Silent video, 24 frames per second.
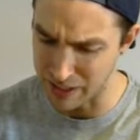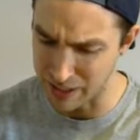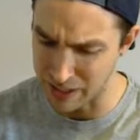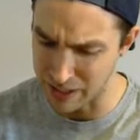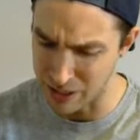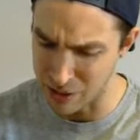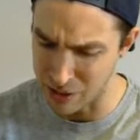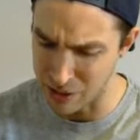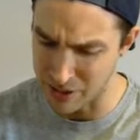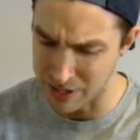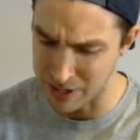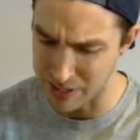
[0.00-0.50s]

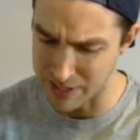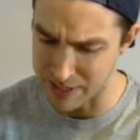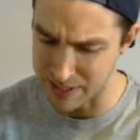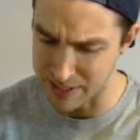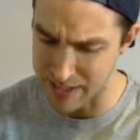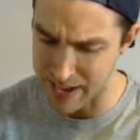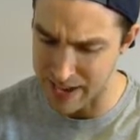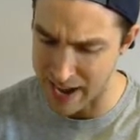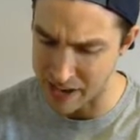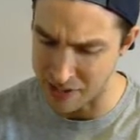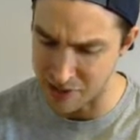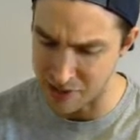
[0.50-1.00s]
lowered his
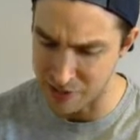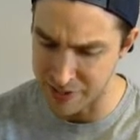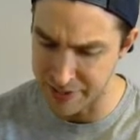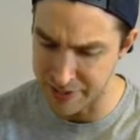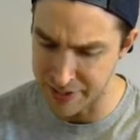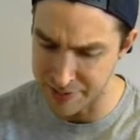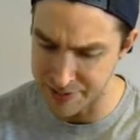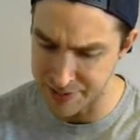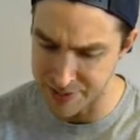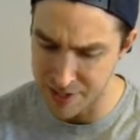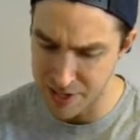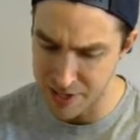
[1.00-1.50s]
attack on
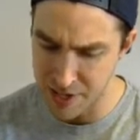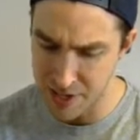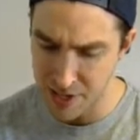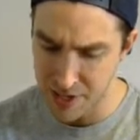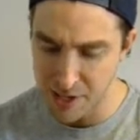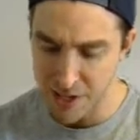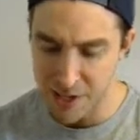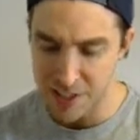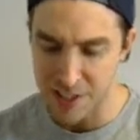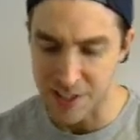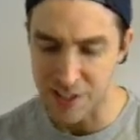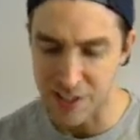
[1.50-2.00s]
this.
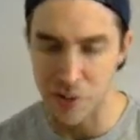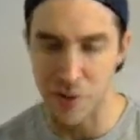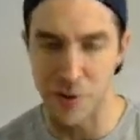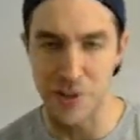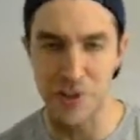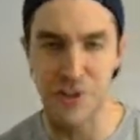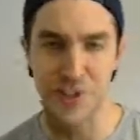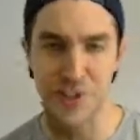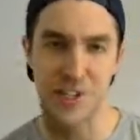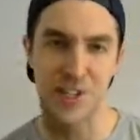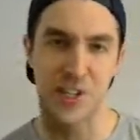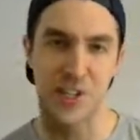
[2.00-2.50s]
Now the
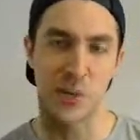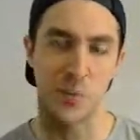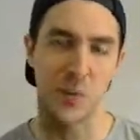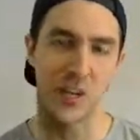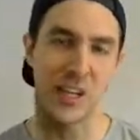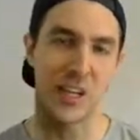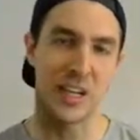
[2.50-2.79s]
question is, can we at